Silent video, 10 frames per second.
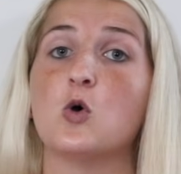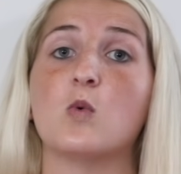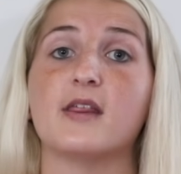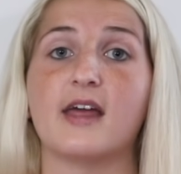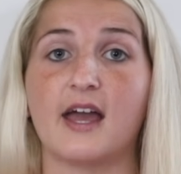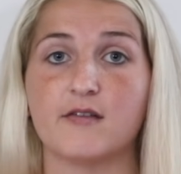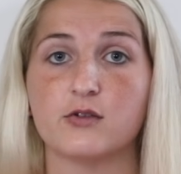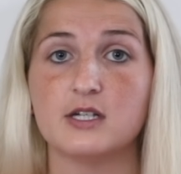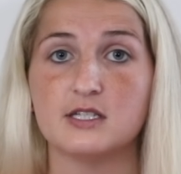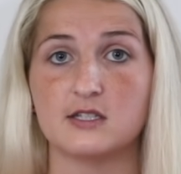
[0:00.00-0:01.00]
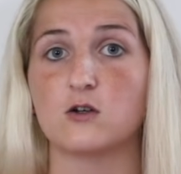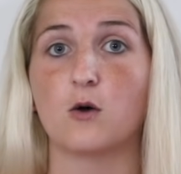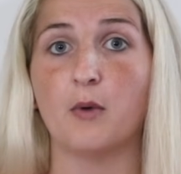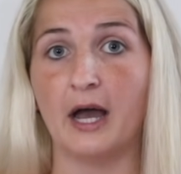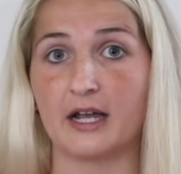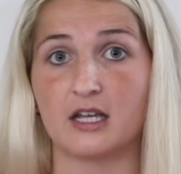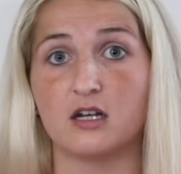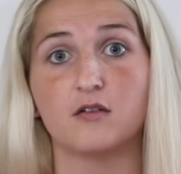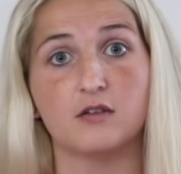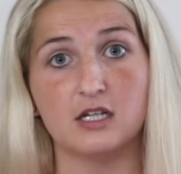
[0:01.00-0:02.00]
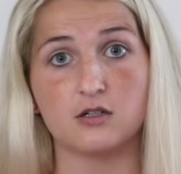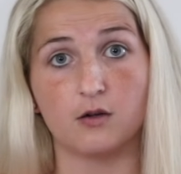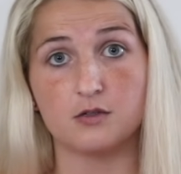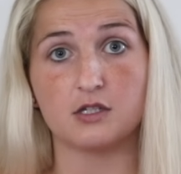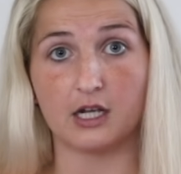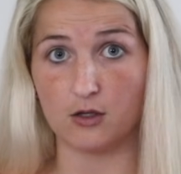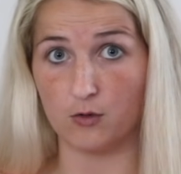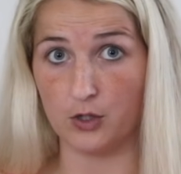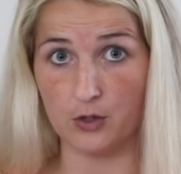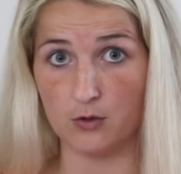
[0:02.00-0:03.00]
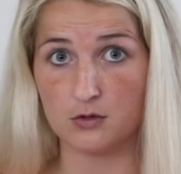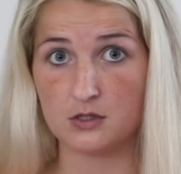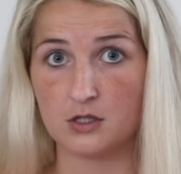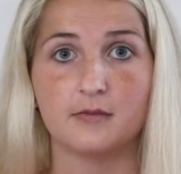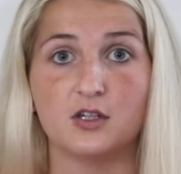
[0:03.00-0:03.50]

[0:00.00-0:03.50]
with every single packet of ketones that you use.